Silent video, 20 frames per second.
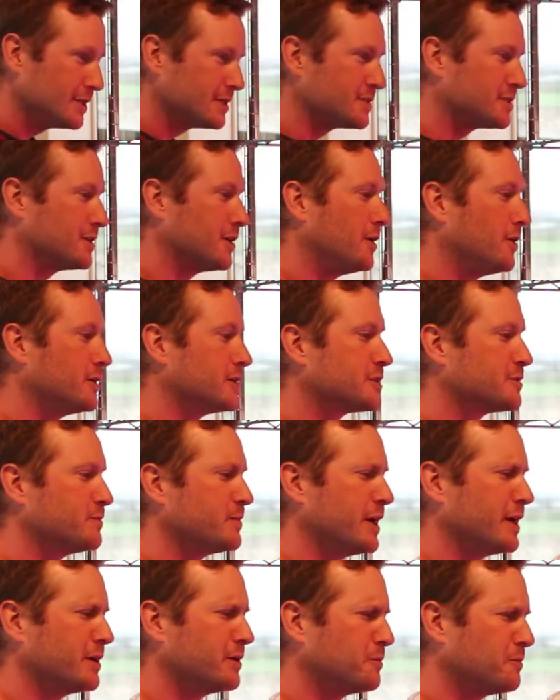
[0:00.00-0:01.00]
So it's
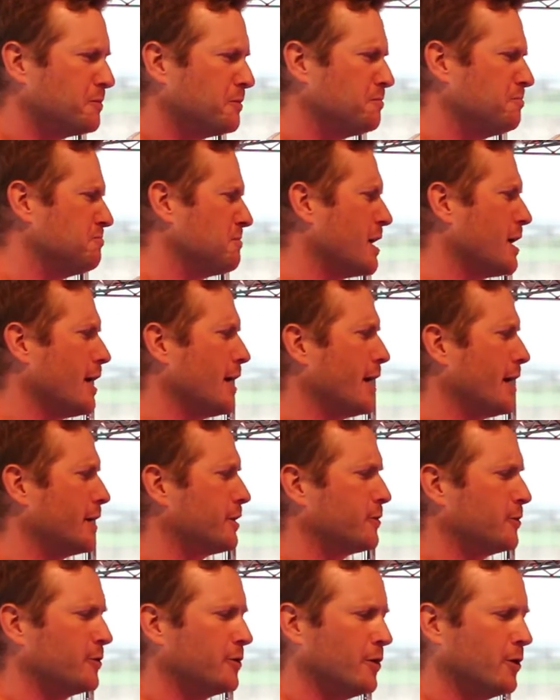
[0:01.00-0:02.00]
been I
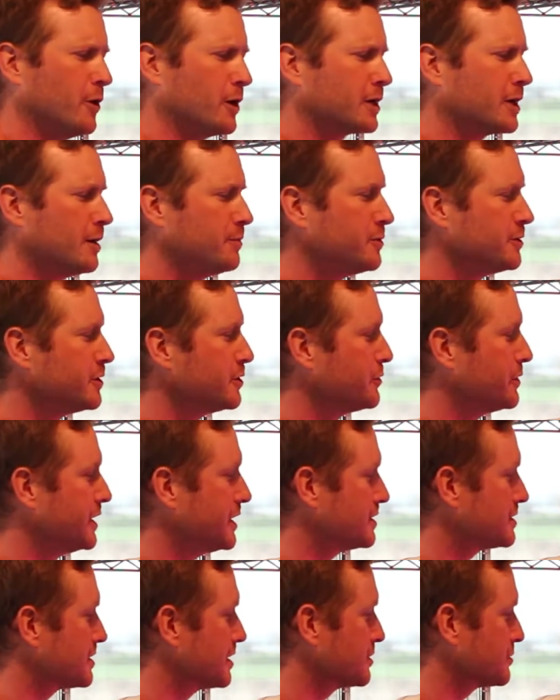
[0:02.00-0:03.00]
don't know, a couple of
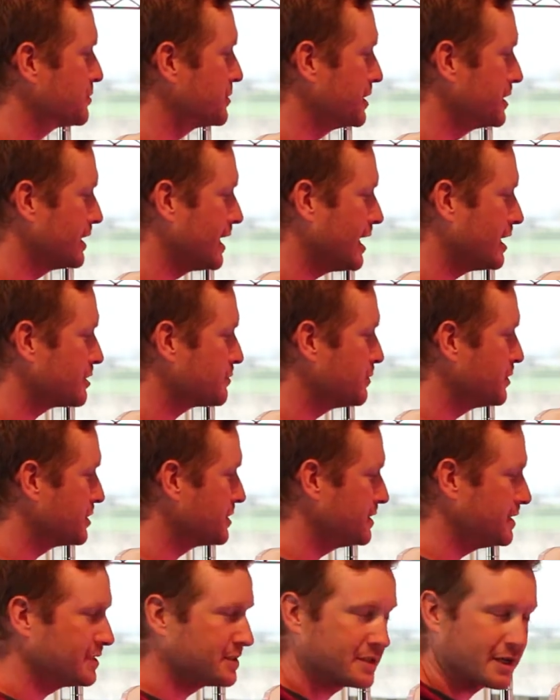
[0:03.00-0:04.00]
weeks since we last
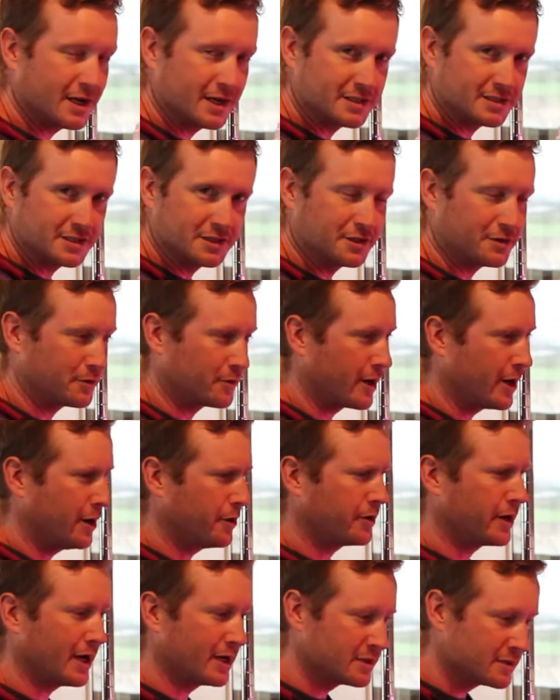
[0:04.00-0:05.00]
put these guys in the
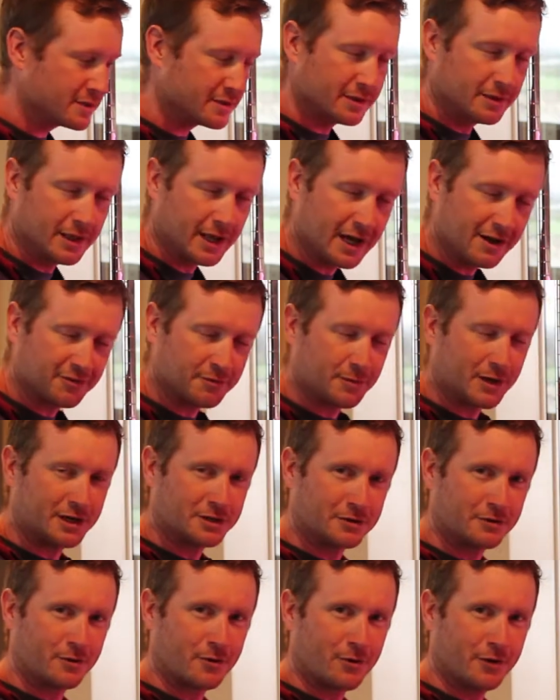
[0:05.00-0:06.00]
ground. I still have them
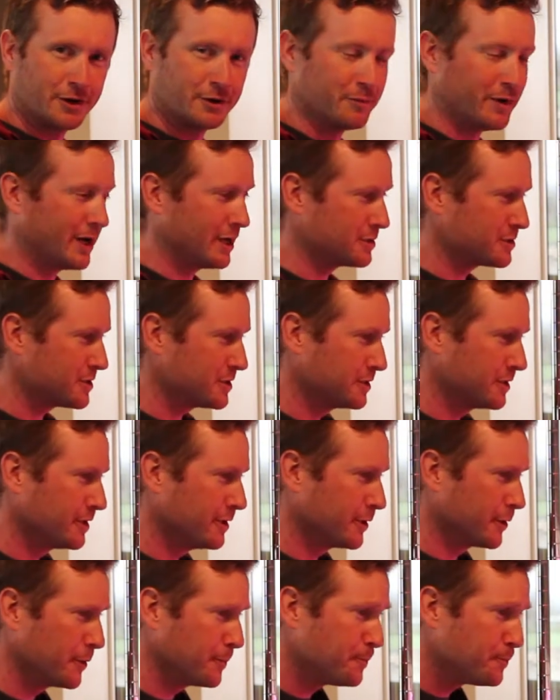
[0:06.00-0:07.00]
on the growing mats in
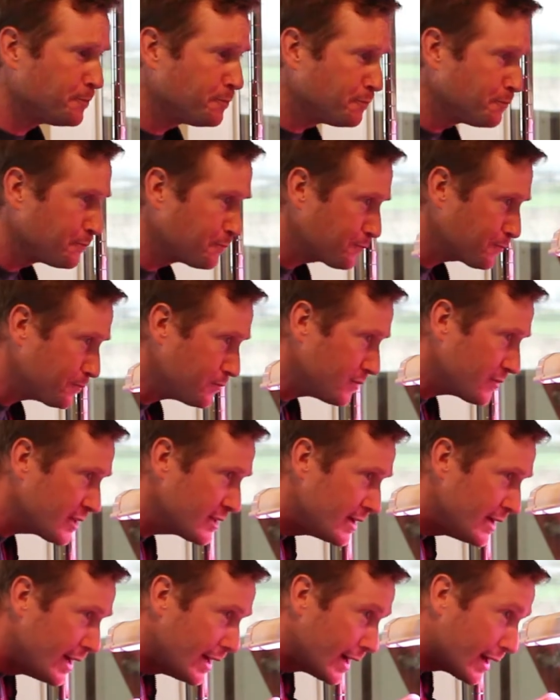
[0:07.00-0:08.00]
here,
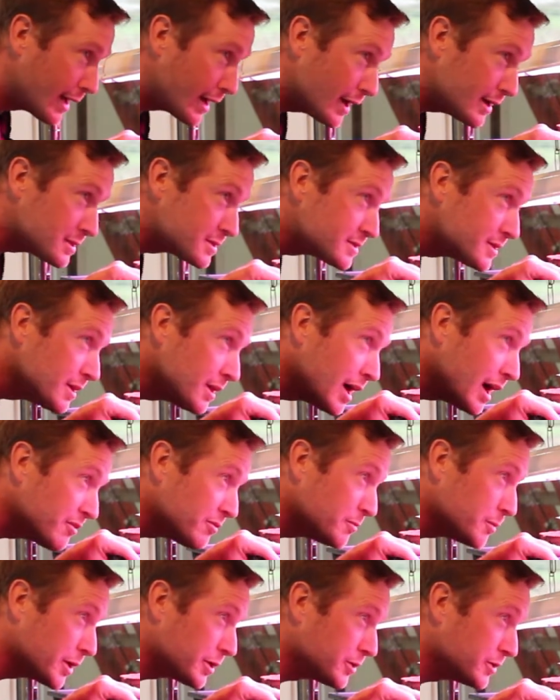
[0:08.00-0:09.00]
and I still have
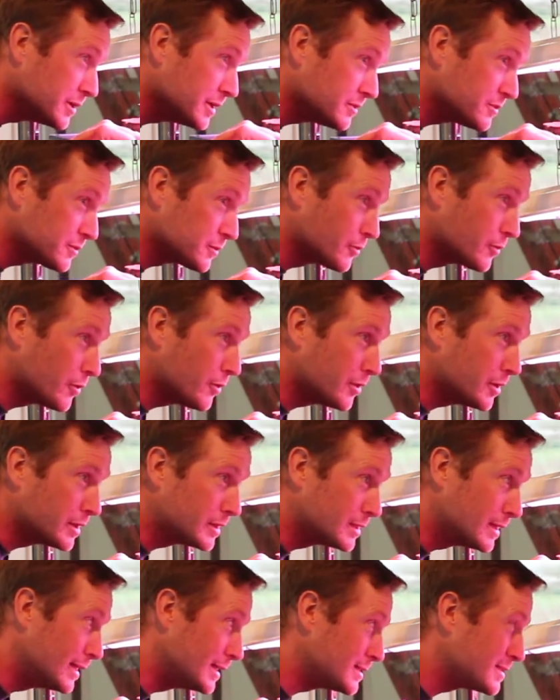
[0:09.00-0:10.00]
them underneath the
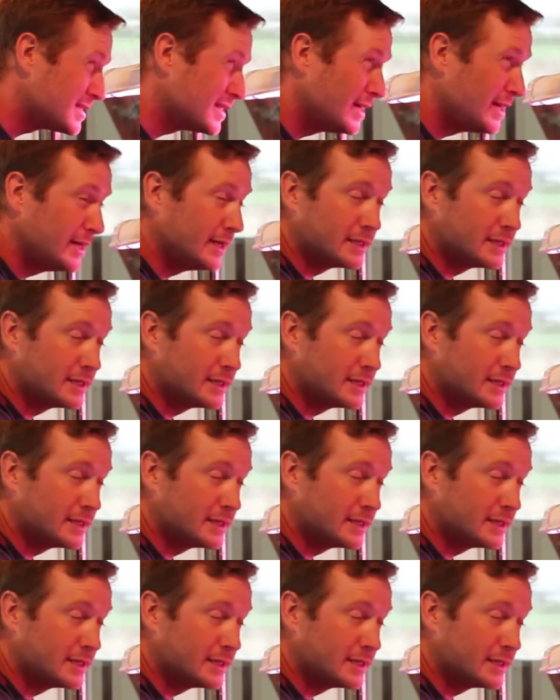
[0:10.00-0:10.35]
growing lights.